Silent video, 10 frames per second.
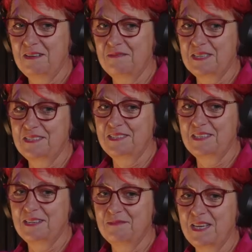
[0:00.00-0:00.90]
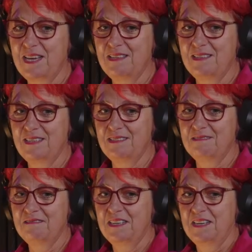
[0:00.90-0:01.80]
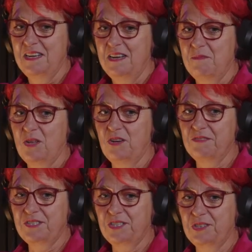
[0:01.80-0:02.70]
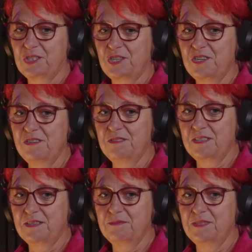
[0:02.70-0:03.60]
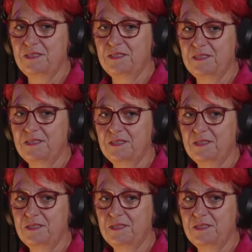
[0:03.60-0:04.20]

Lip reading: And then my life took a turn with